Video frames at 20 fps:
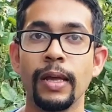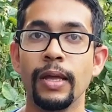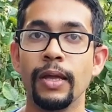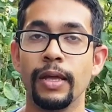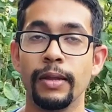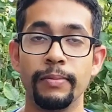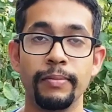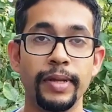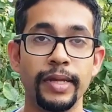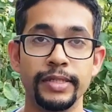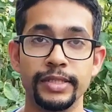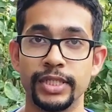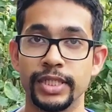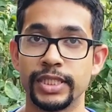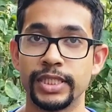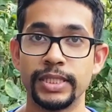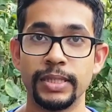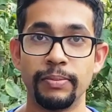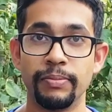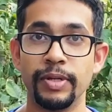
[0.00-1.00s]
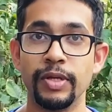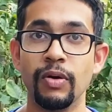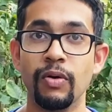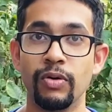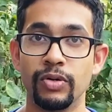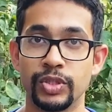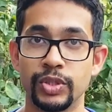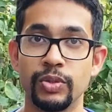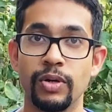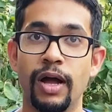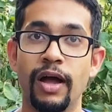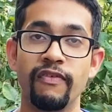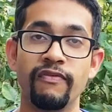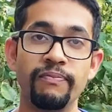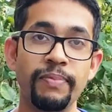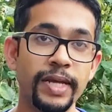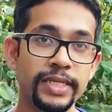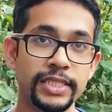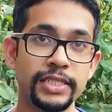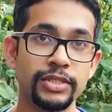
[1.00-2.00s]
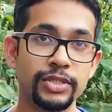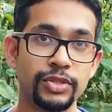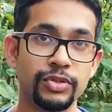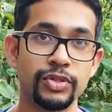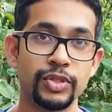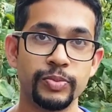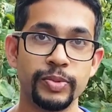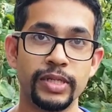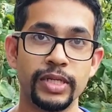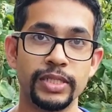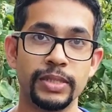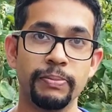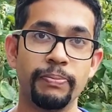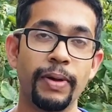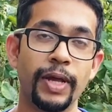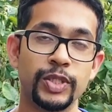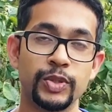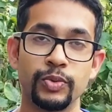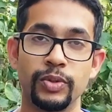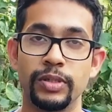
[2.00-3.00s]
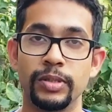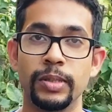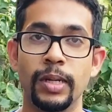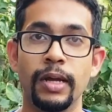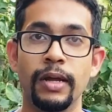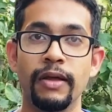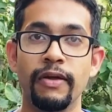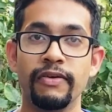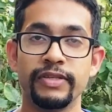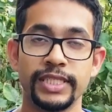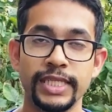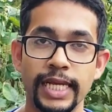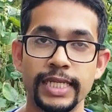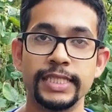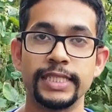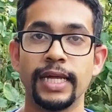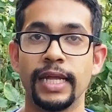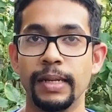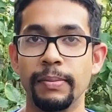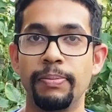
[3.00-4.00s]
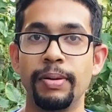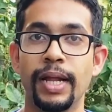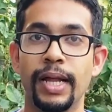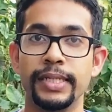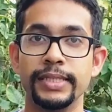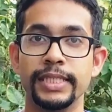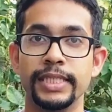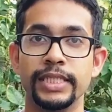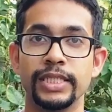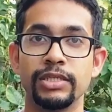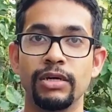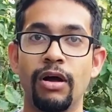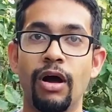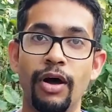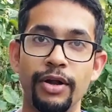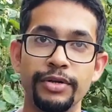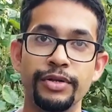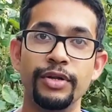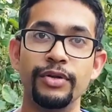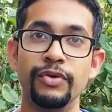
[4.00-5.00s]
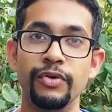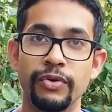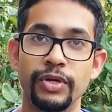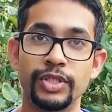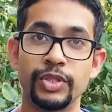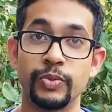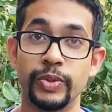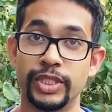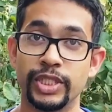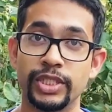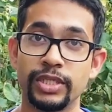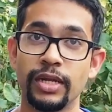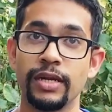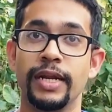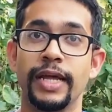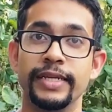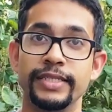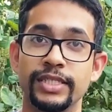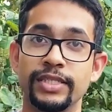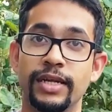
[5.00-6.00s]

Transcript: It may just simply also have pest issues, because the pest will sense that the plant is undernourished with sunlight.